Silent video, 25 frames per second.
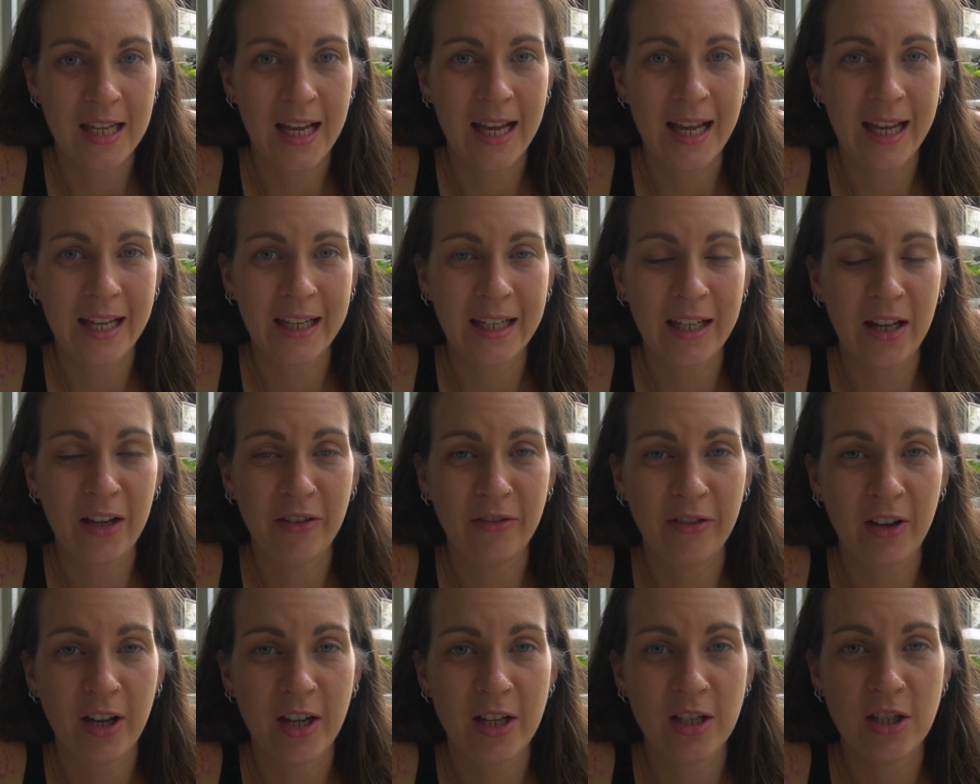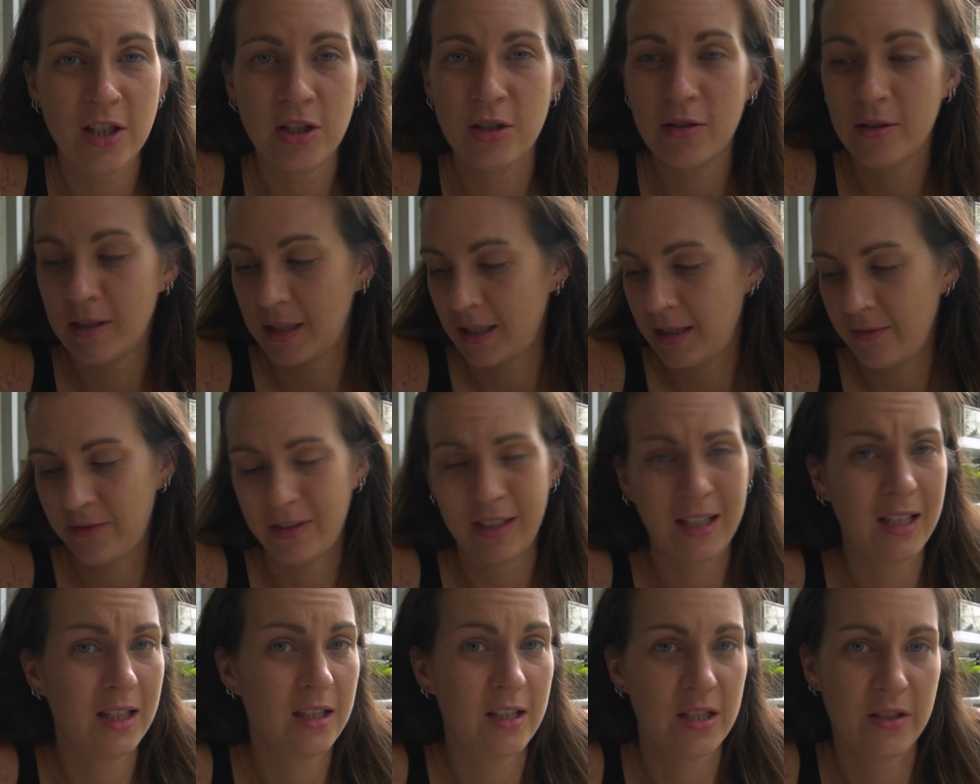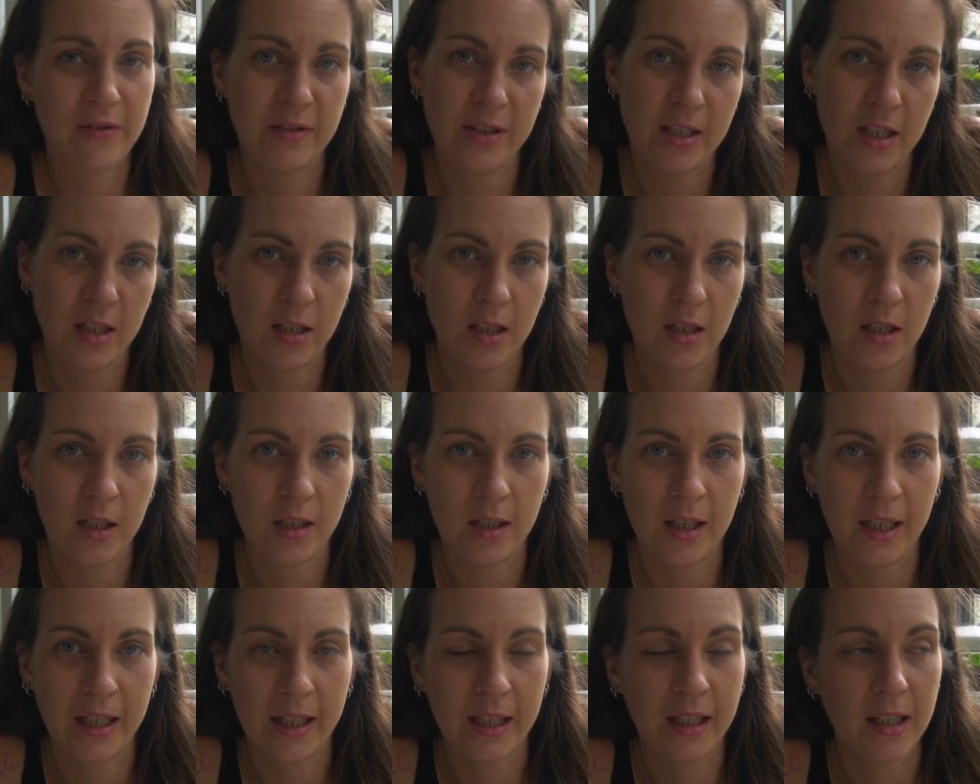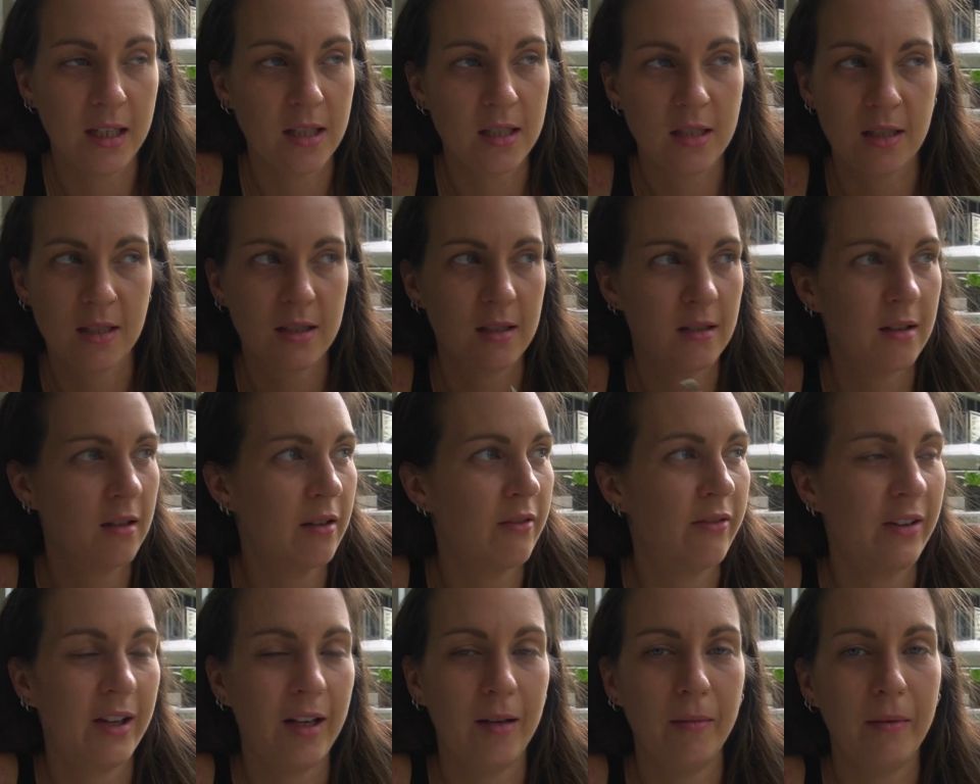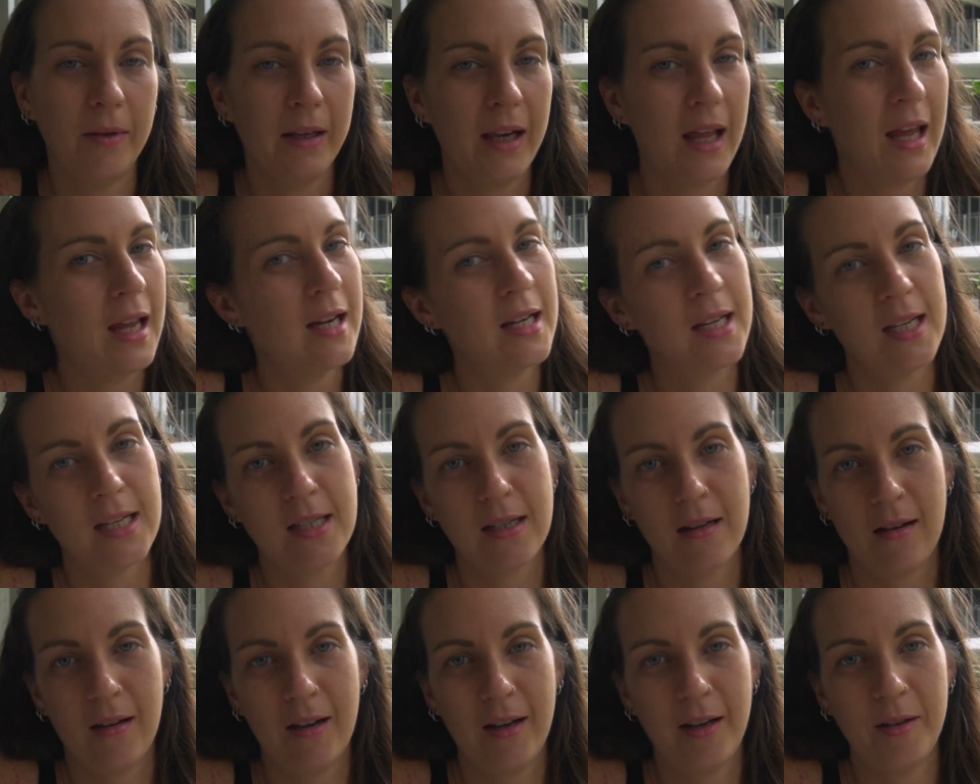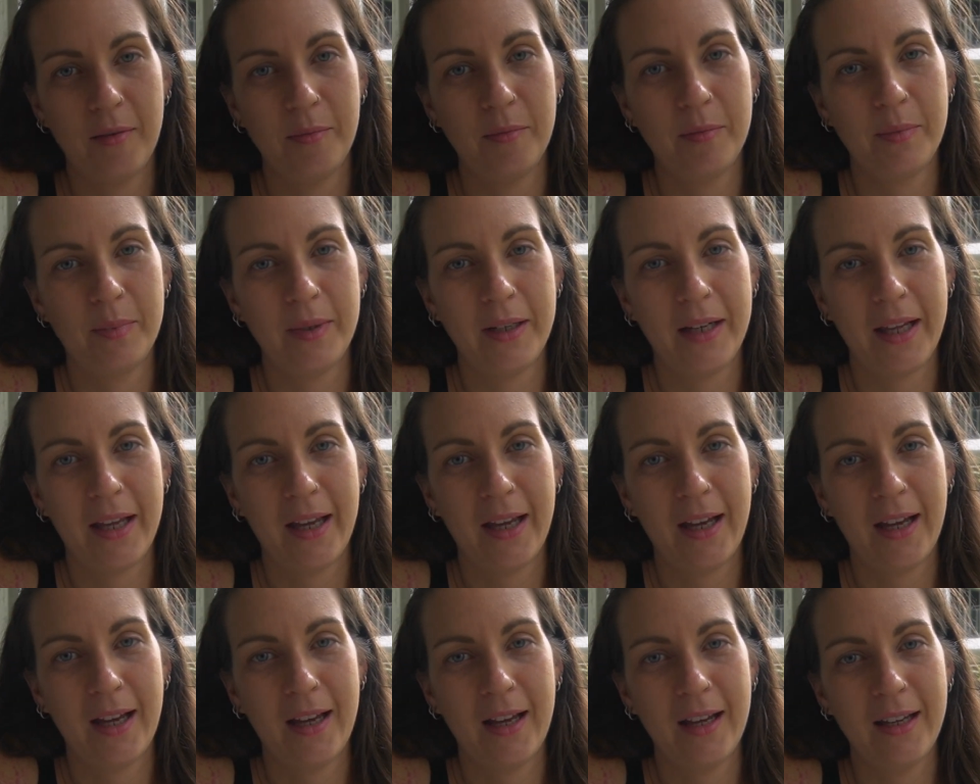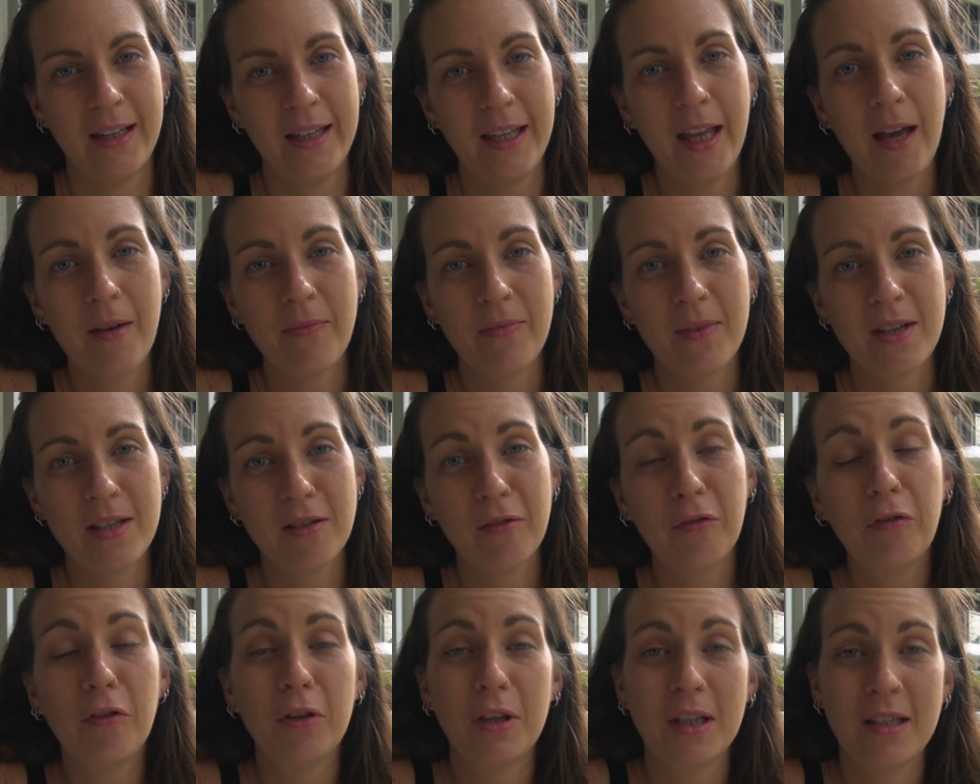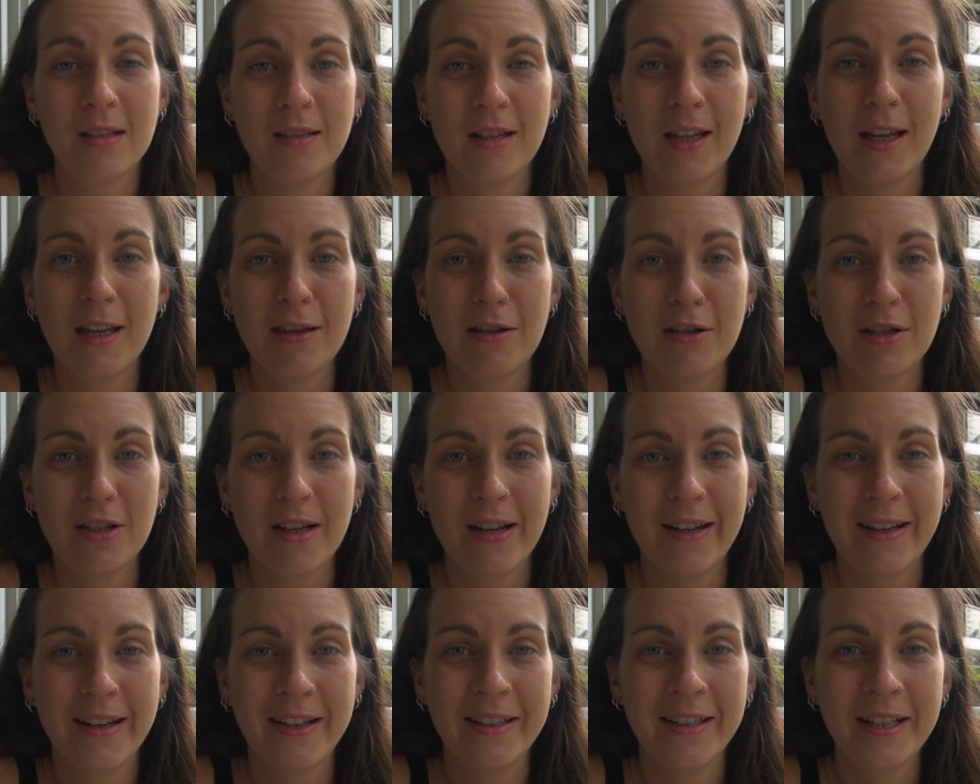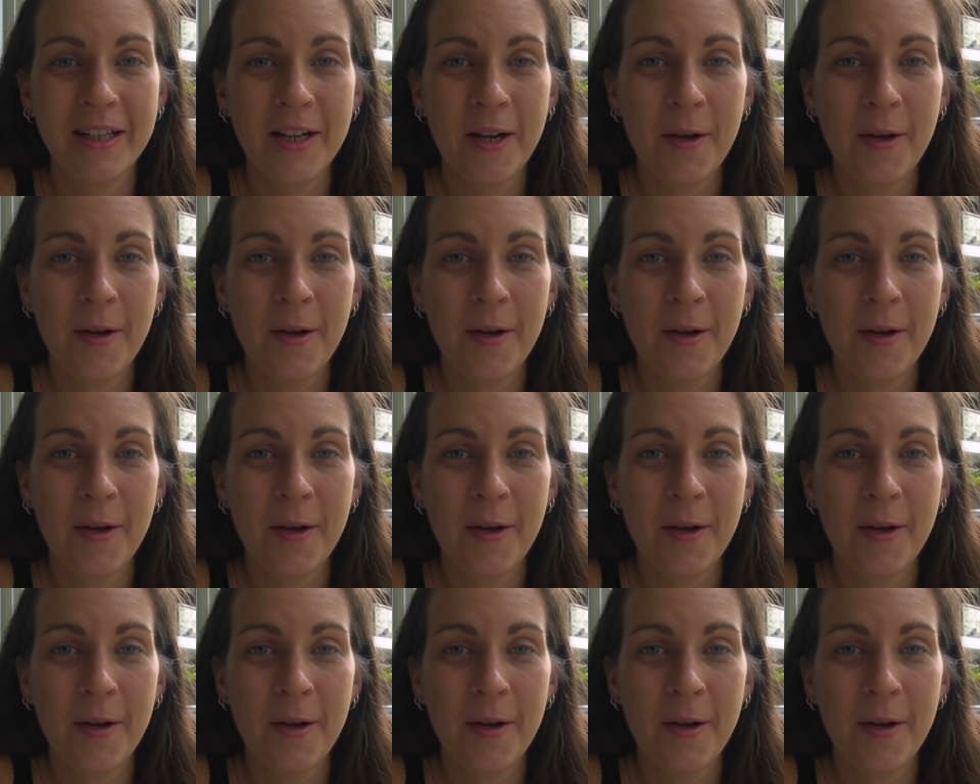And I find you can even eat this for dinner, like it's available at any time. But yeah, there's a few things to get you started.